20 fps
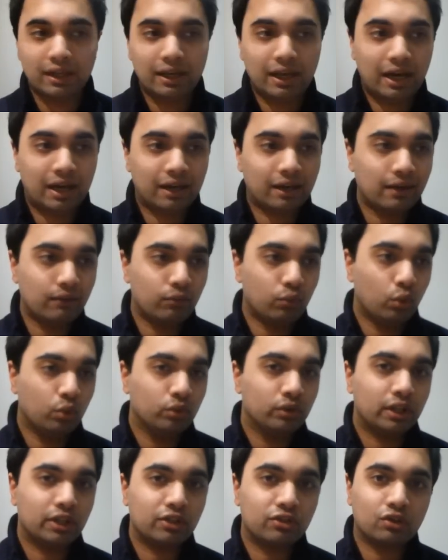and I've worn
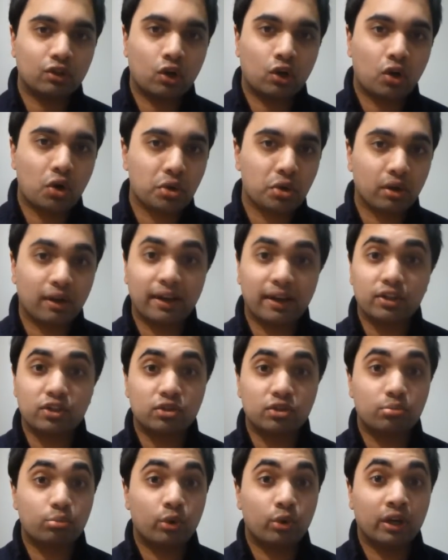this on like
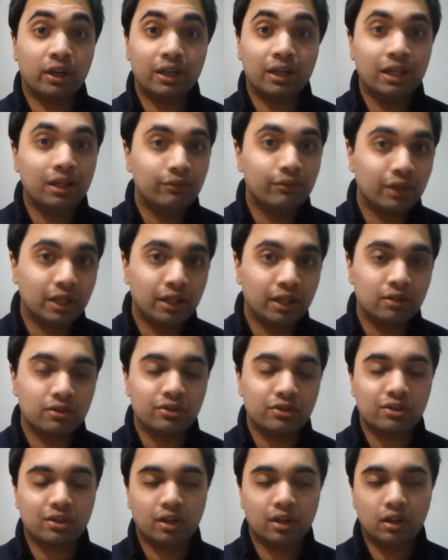spring
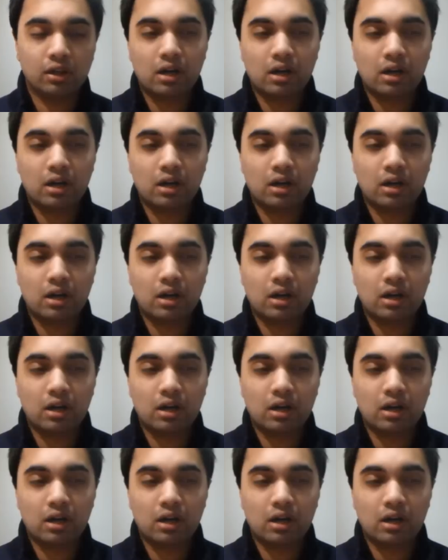evenings.